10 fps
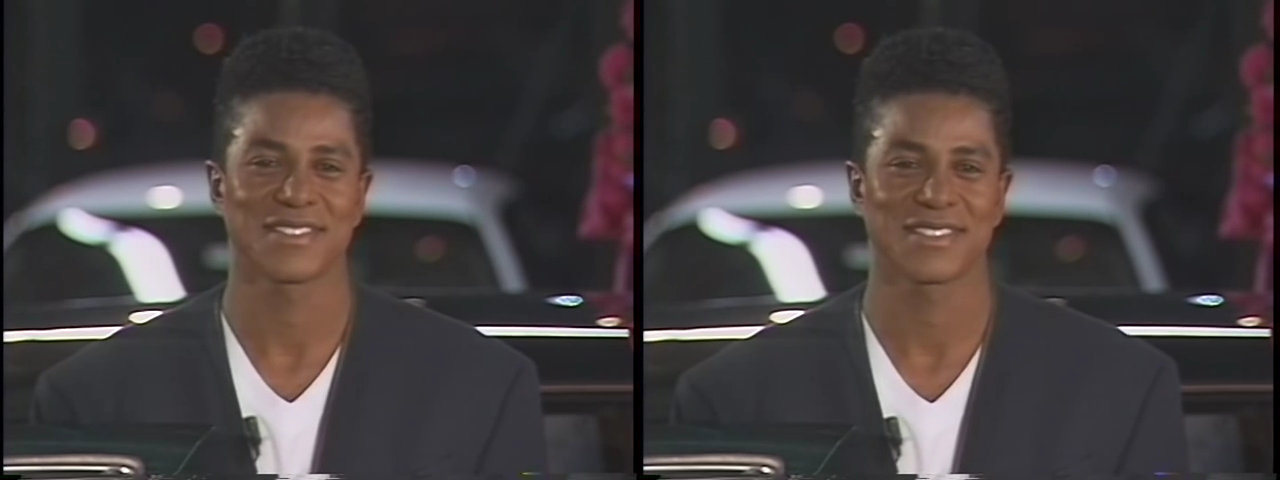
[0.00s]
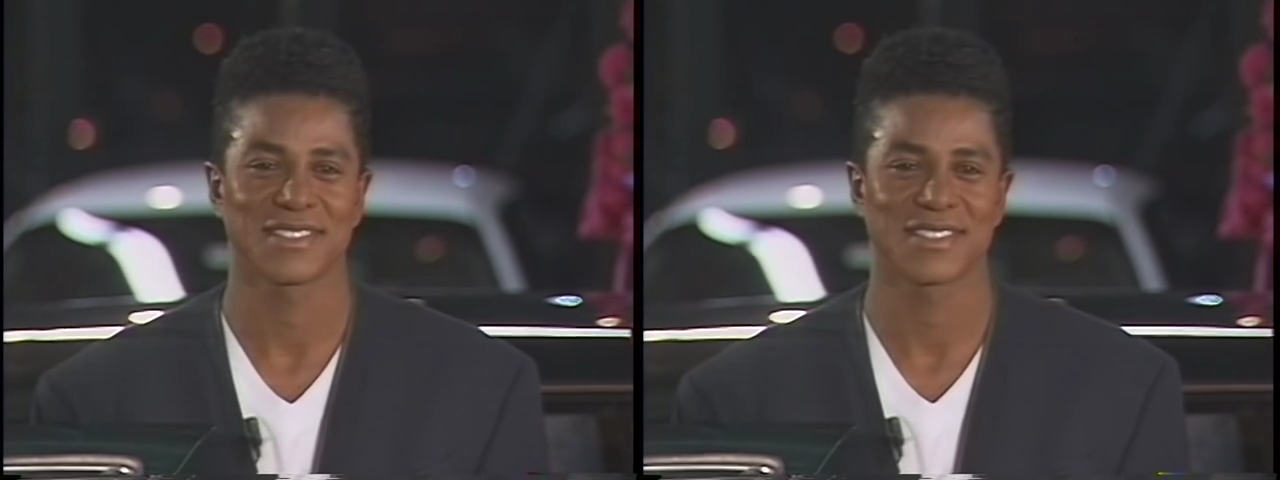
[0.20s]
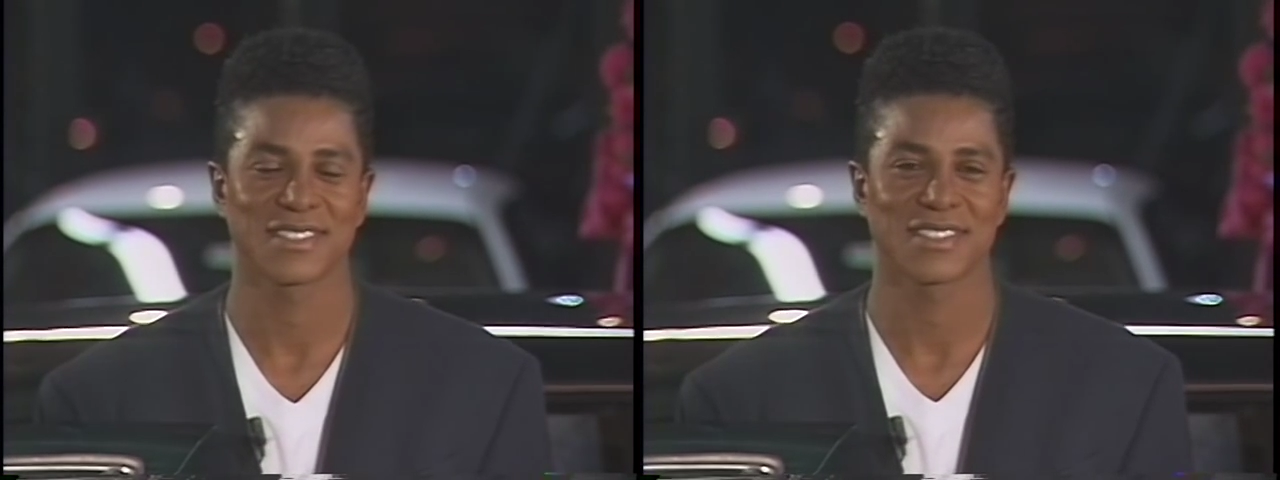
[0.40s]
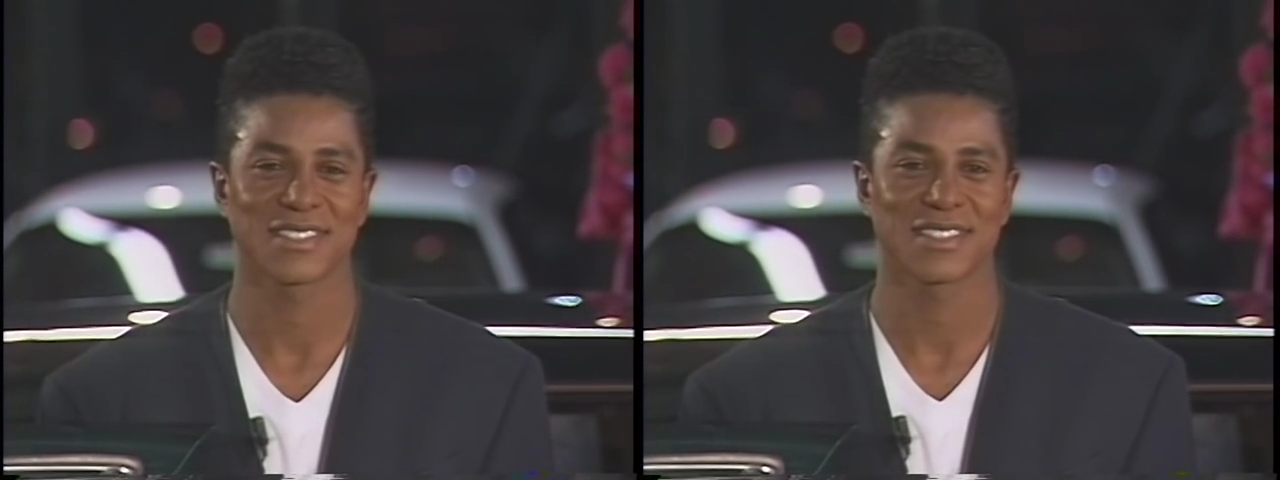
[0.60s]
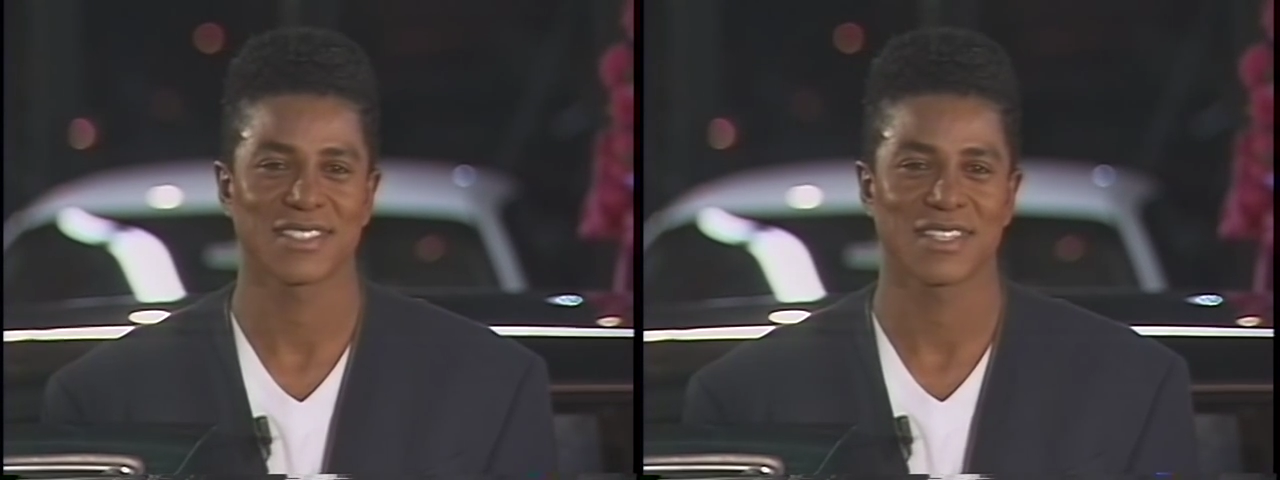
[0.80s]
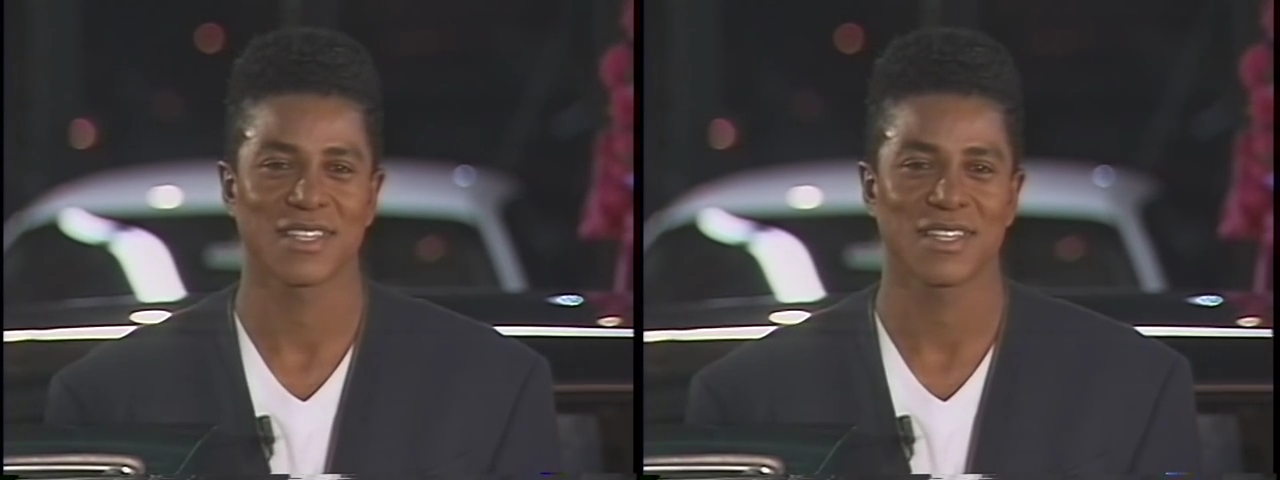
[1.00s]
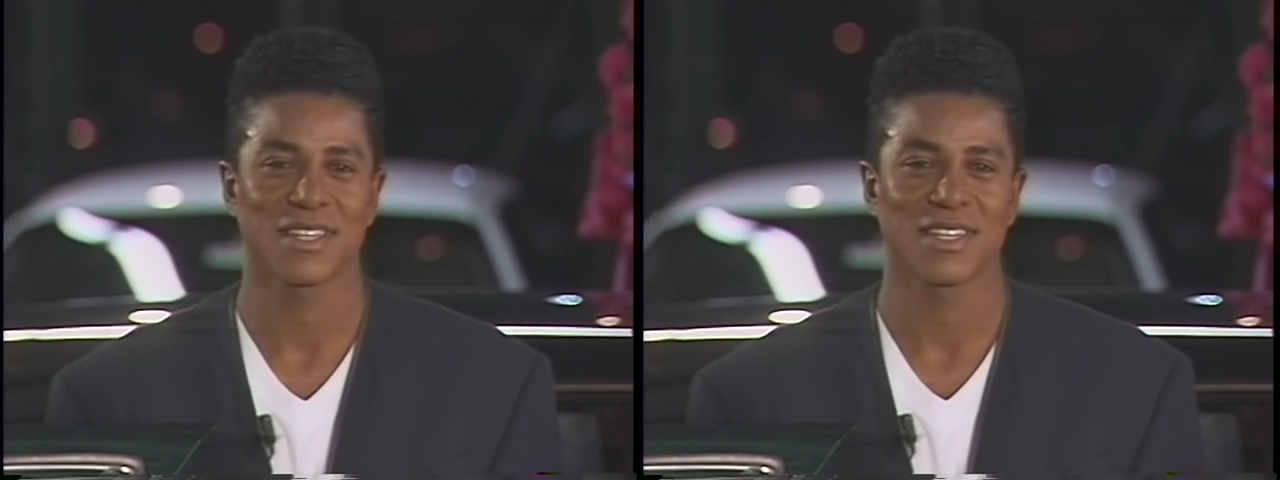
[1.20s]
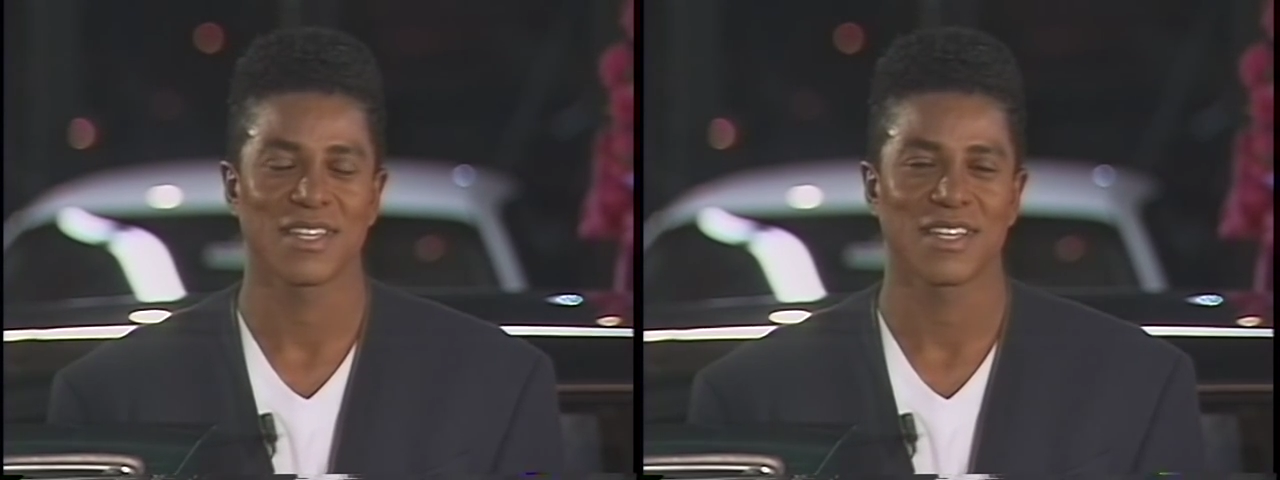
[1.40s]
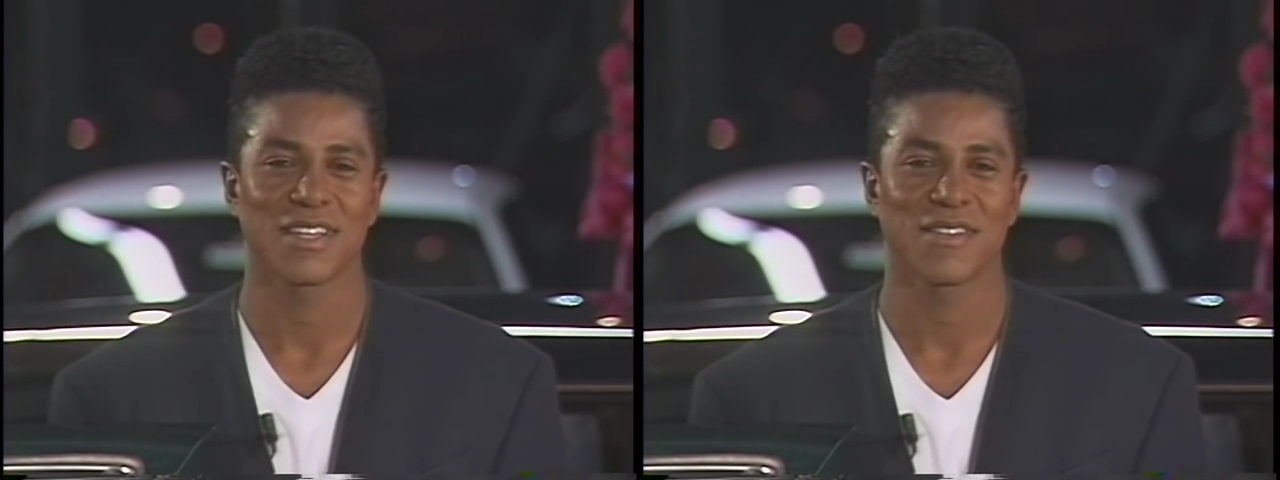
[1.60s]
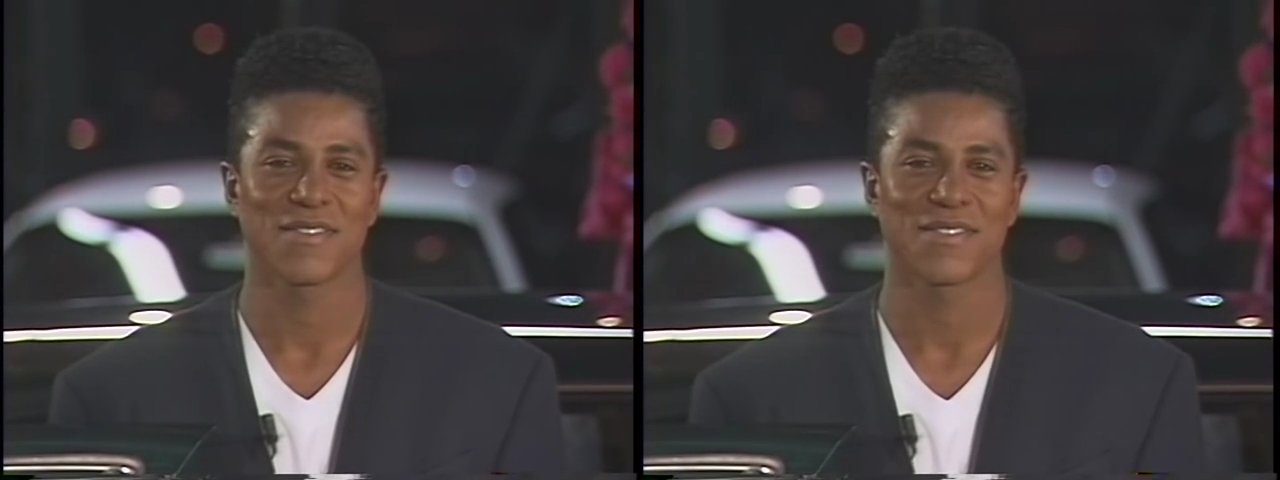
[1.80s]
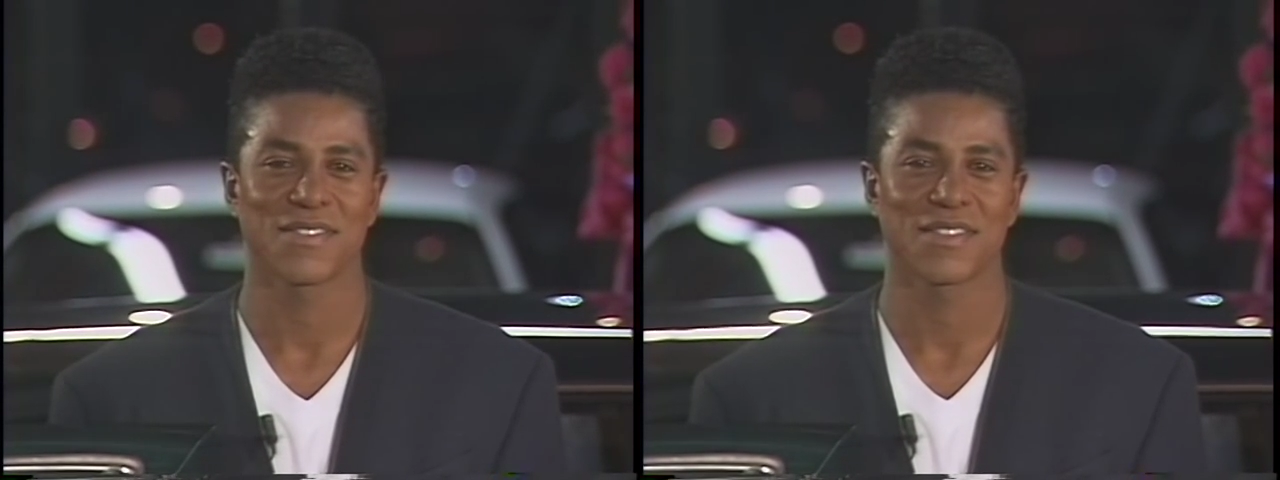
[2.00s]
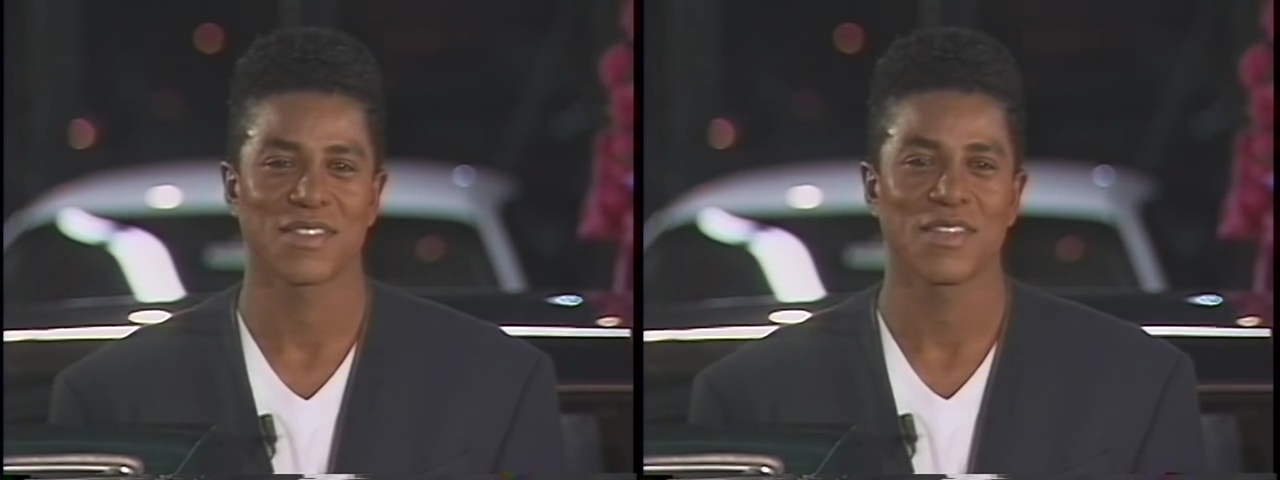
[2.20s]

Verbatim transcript: Okay, take eight. Go.